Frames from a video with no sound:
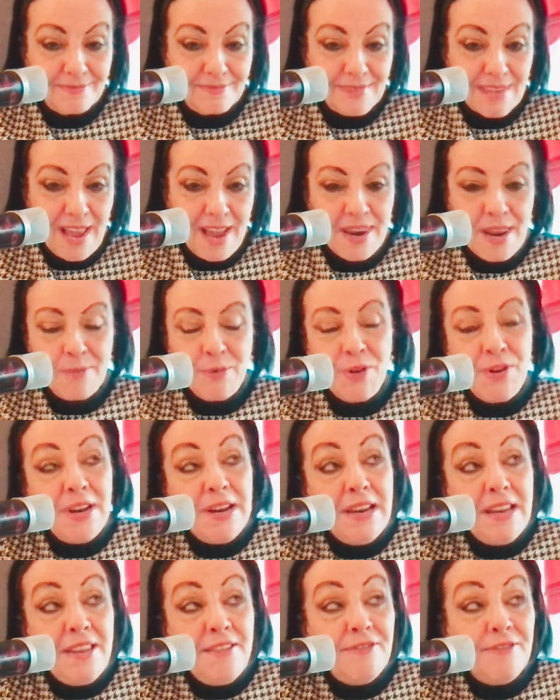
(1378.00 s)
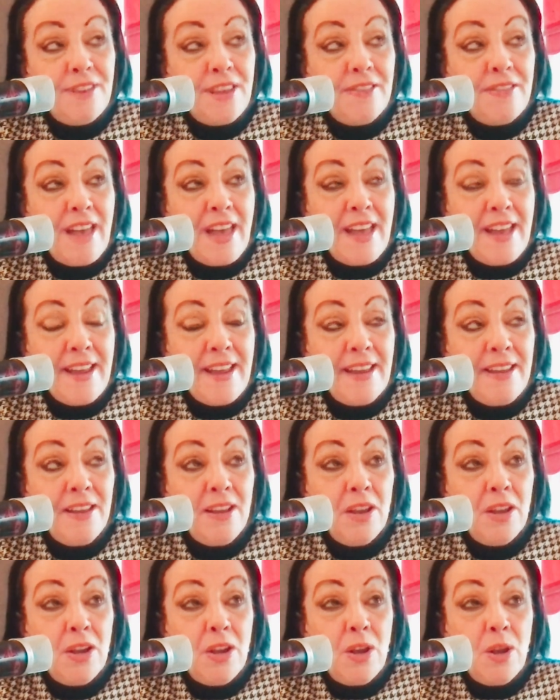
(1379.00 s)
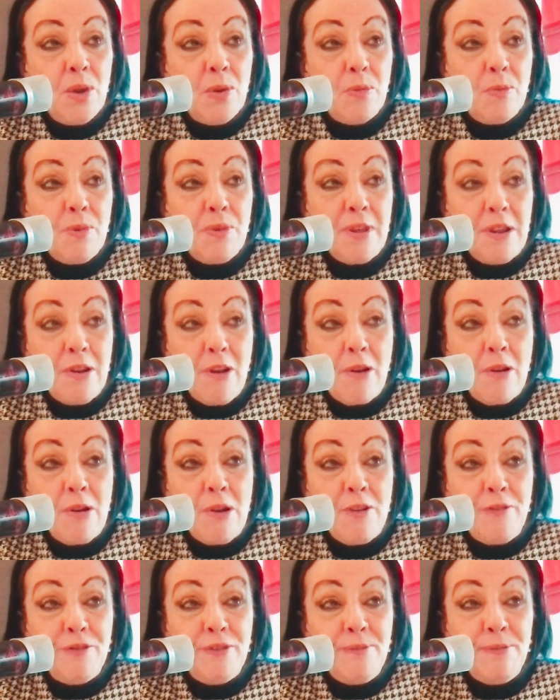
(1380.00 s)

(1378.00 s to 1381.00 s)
And I'm going to leave you there with a lot of love from